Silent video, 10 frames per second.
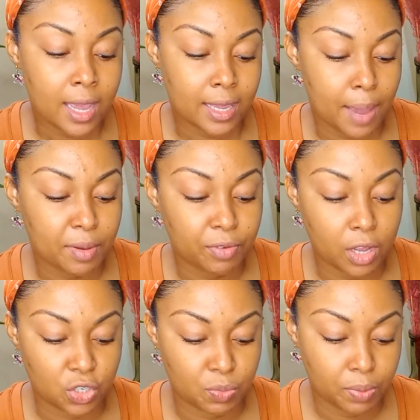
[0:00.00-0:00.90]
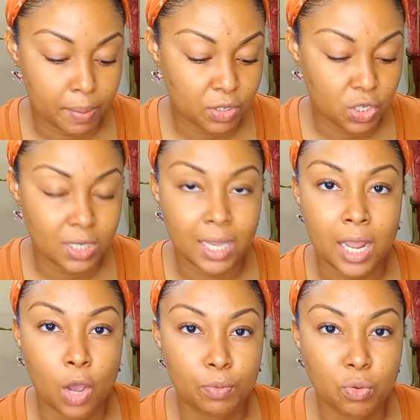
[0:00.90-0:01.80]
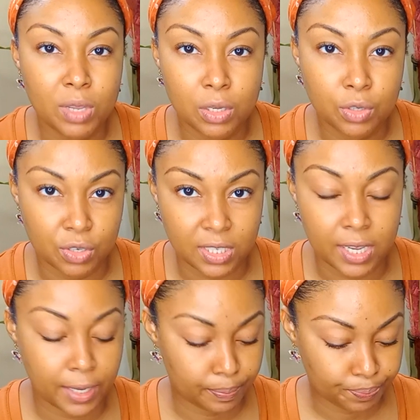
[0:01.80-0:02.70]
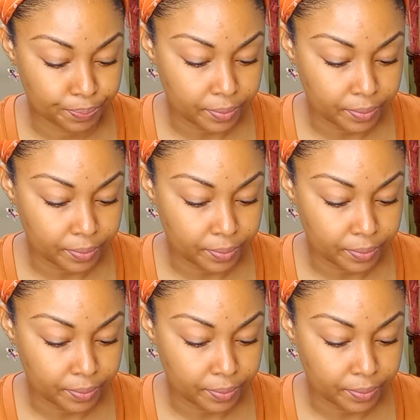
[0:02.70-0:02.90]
camouflages blemishes, and help you heal your skin.